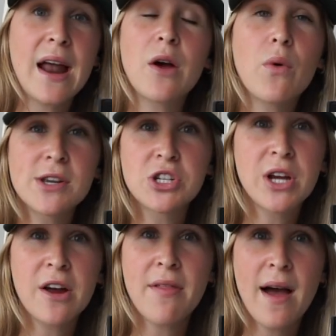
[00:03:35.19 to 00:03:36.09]
And I want to
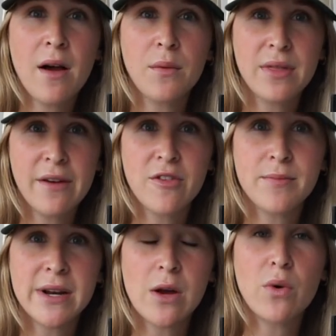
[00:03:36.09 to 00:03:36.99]
share that with
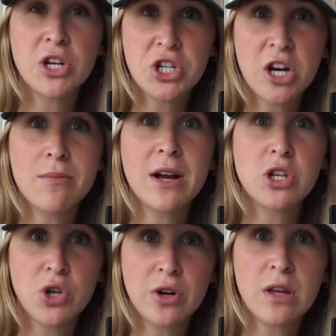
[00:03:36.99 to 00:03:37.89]
everybody. I want to share
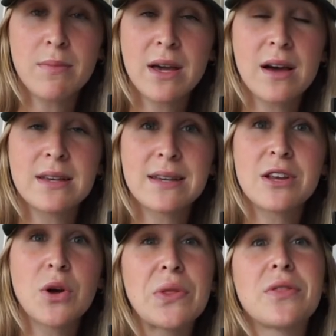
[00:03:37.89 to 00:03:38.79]
my journey because
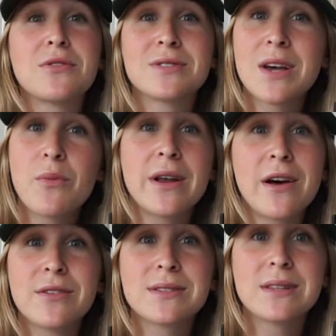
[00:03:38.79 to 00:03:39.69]
I know that there's
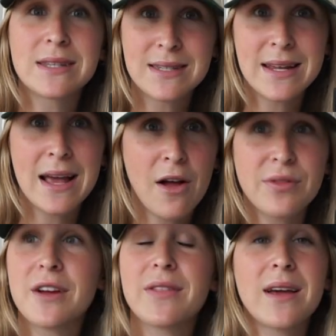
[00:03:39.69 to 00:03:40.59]
someone else listening
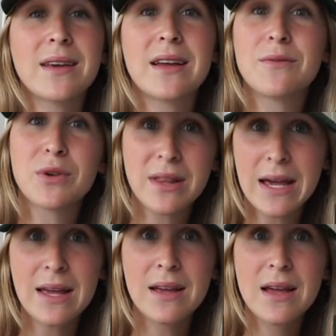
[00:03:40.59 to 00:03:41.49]
out there that can
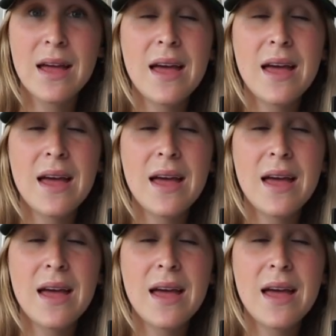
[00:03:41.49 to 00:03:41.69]
relate.